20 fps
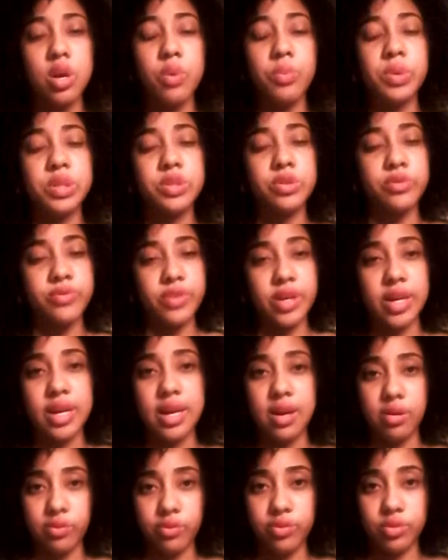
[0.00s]
which was very
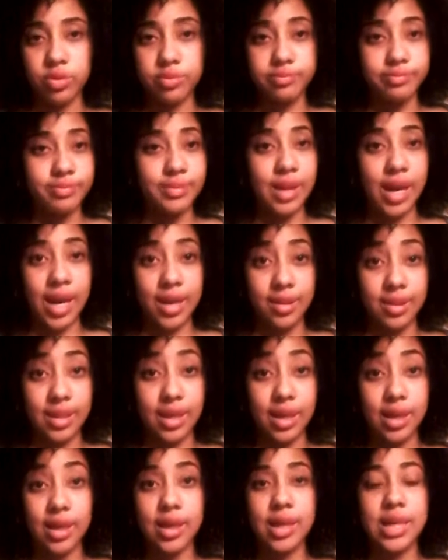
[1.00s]
helpful, I think,